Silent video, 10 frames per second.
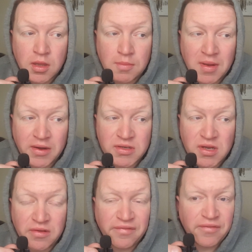The man has
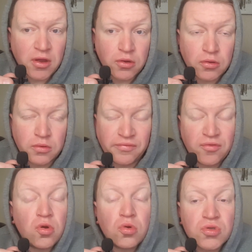not
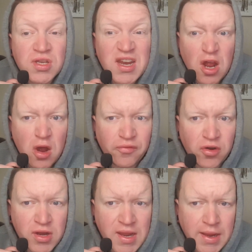fought in
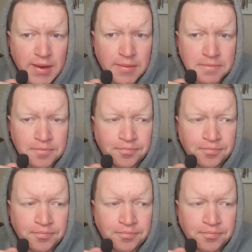over a year.